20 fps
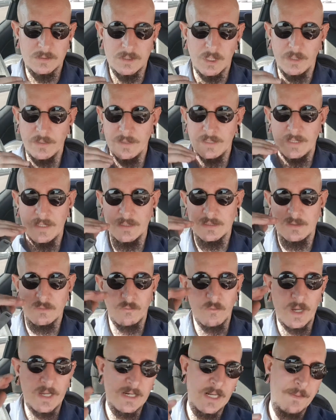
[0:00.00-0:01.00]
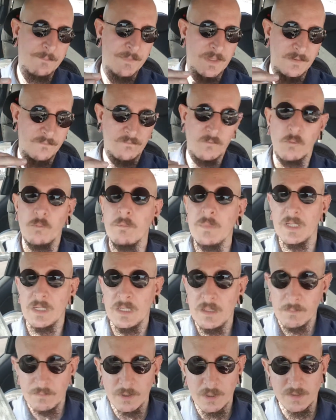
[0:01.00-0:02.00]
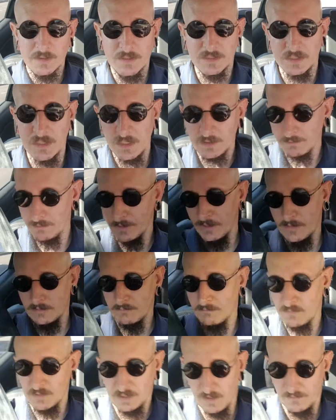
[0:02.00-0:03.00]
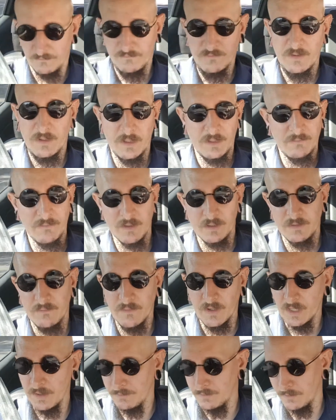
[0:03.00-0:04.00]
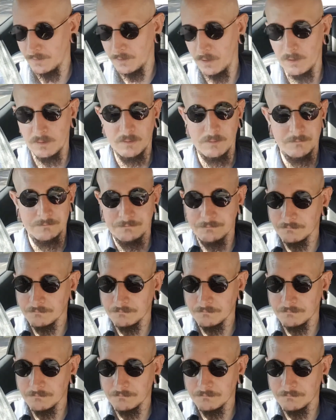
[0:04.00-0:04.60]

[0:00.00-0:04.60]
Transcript: don't think it's right up there for me personally, but uh, very, very vaporable.